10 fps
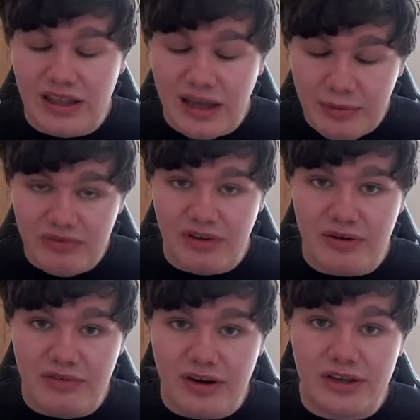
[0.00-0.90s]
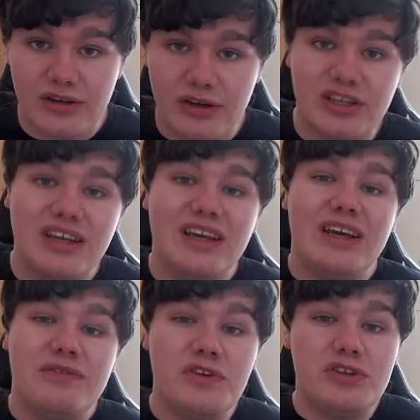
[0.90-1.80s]
be very, very good.
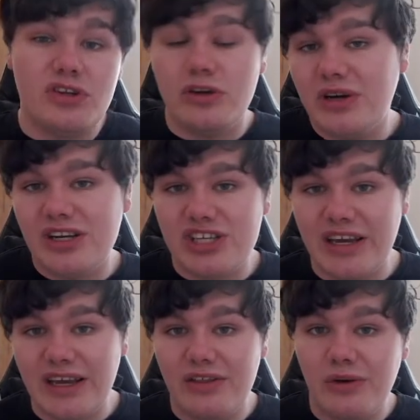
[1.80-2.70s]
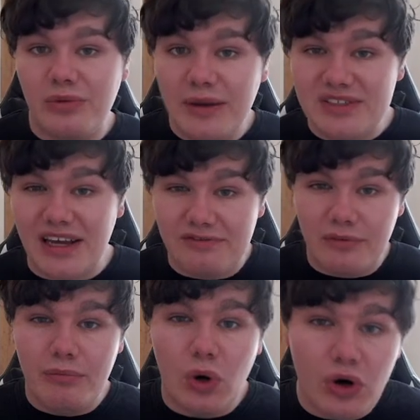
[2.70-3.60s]
If you do want to check out the website for
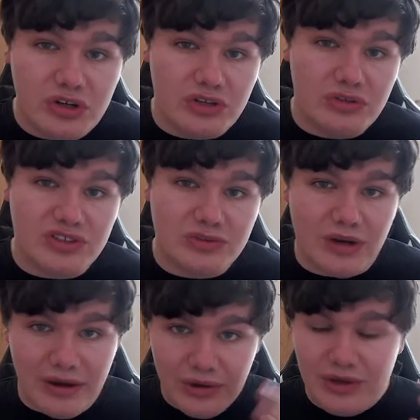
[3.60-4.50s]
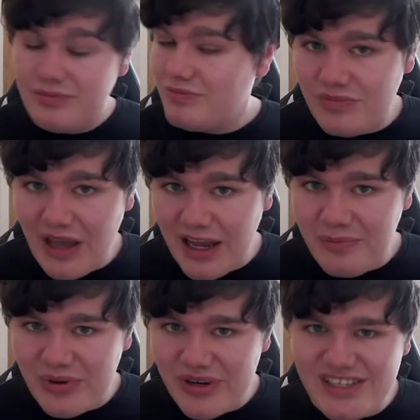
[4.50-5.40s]
more news as well, I
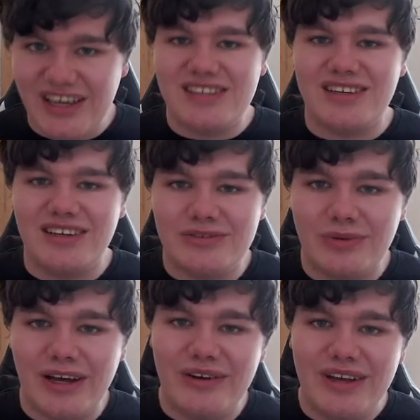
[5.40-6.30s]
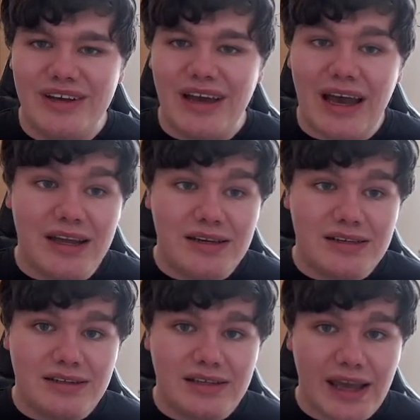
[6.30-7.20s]
appreciate it as well.
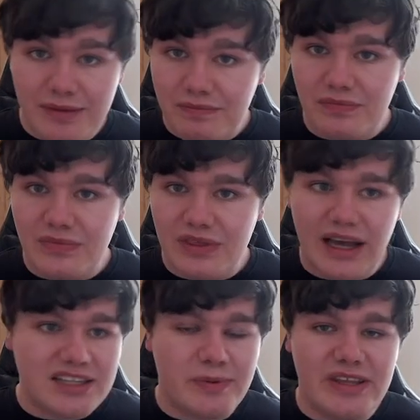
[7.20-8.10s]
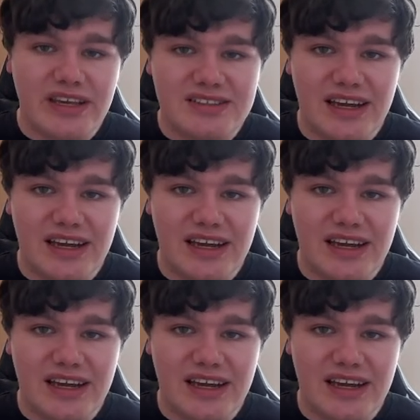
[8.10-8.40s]
And yeah, that's been the ESI